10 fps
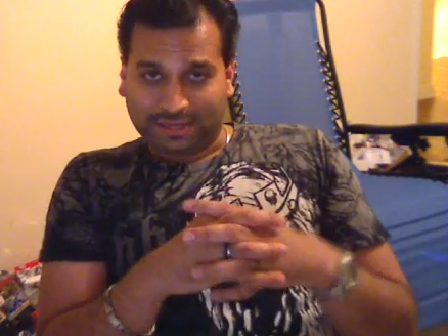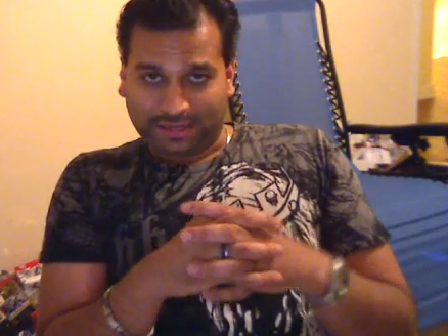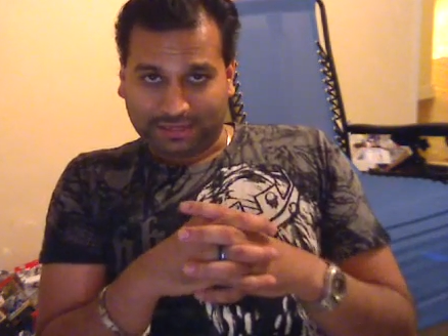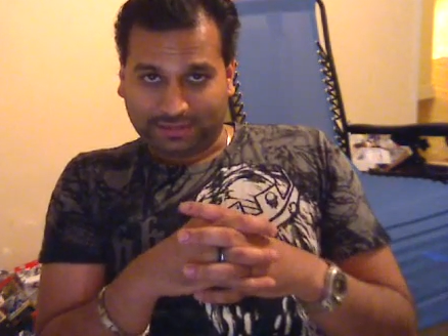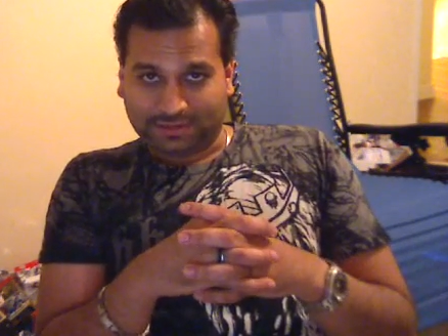
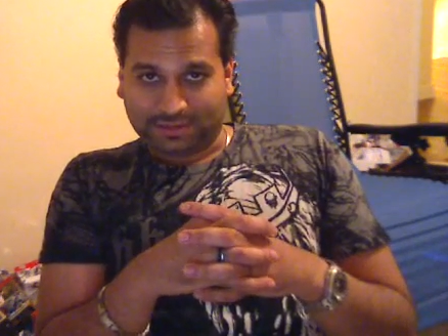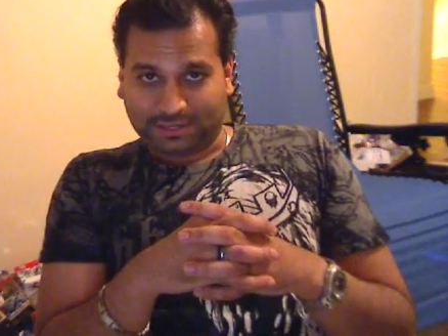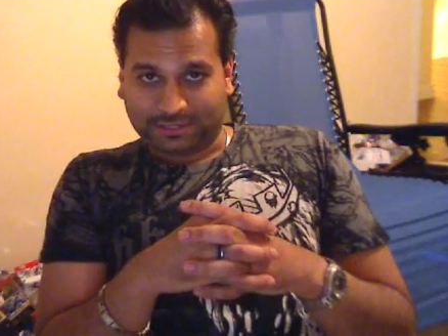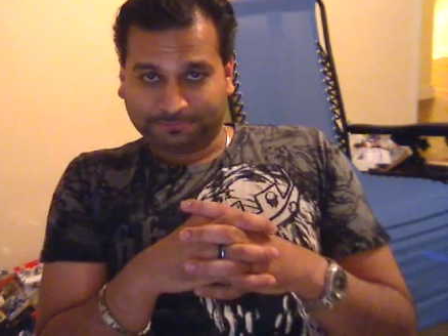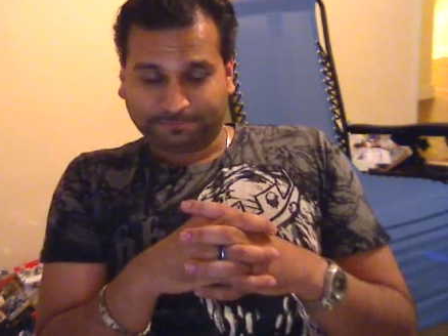And,
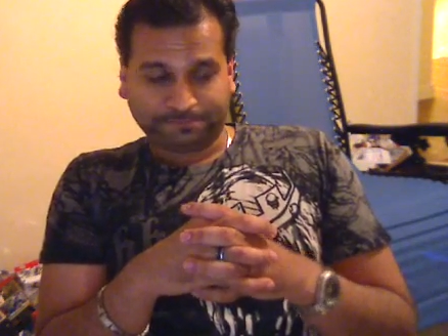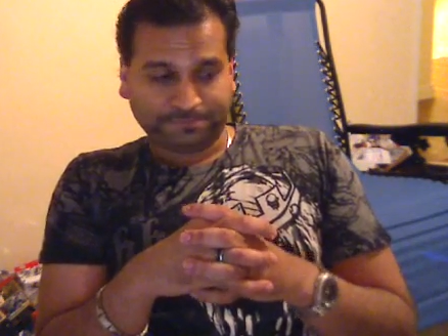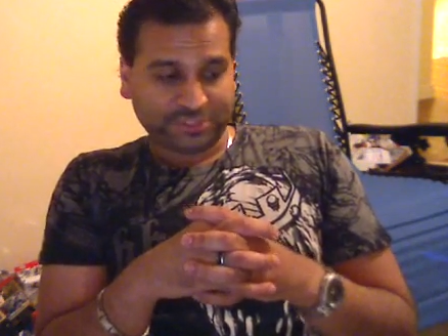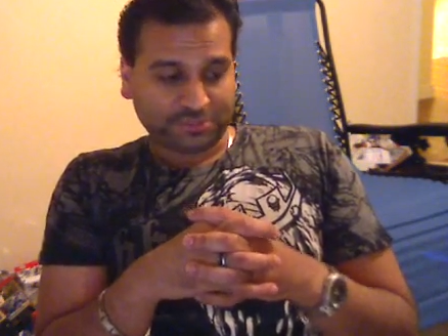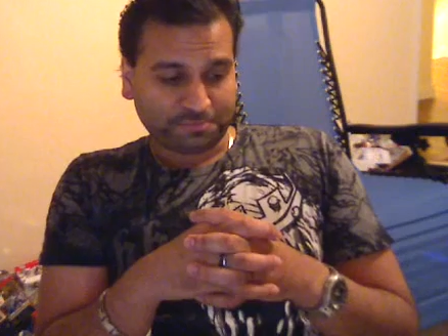uh,
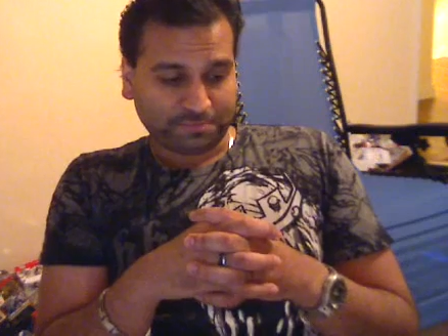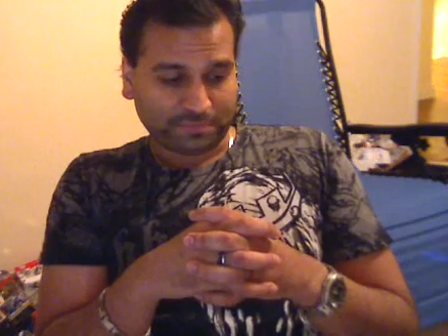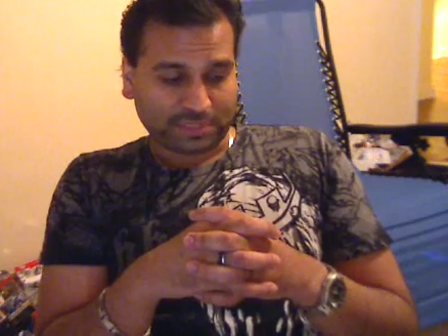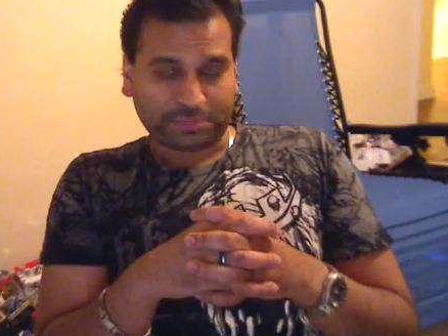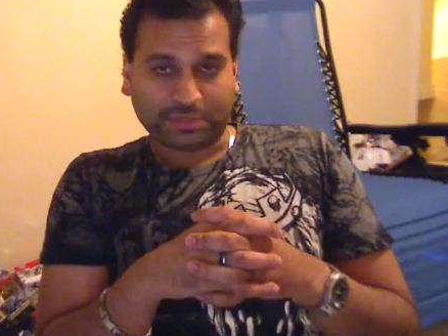you know,
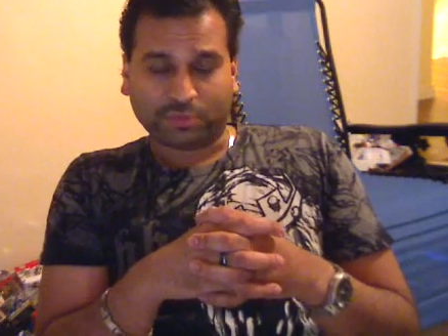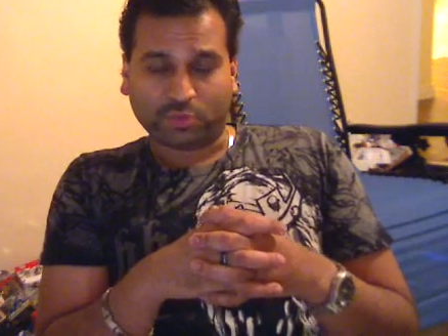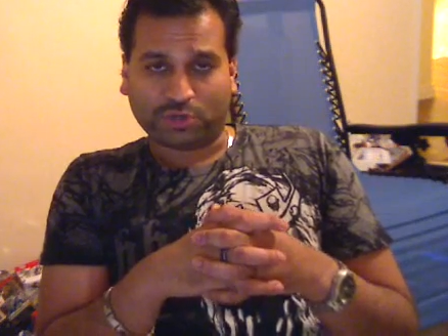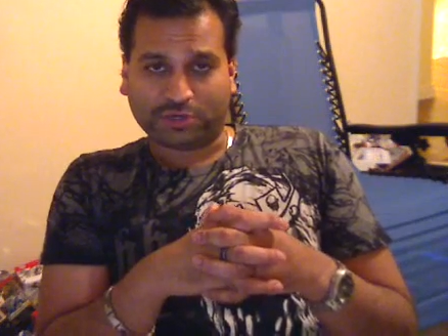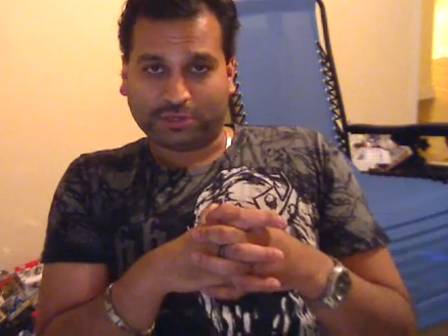a lot of people
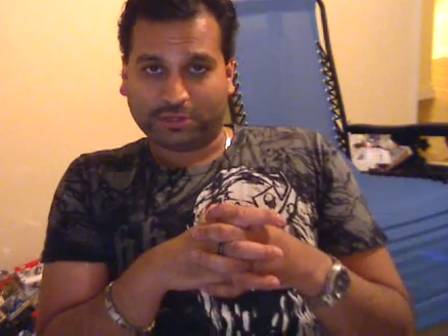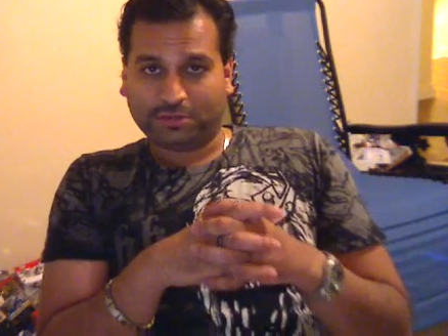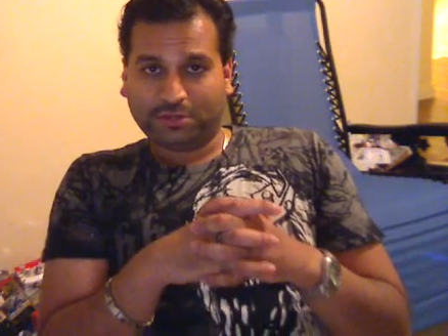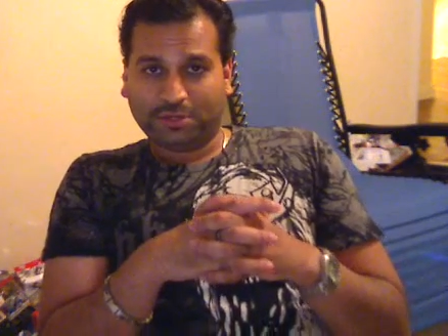want to